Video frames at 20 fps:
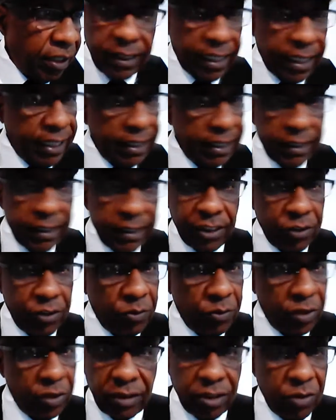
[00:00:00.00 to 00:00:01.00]
that
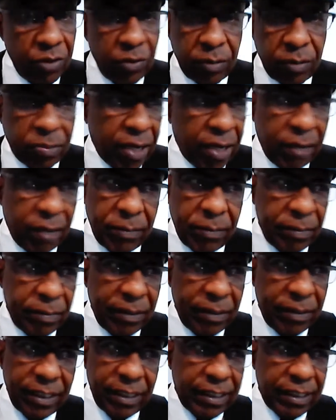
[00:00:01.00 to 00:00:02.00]
you would
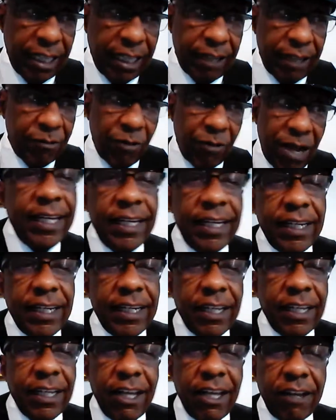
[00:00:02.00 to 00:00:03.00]
probably say, why in
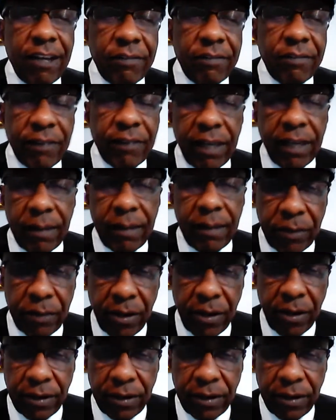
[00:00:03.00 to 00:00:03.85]
Lafayette Park?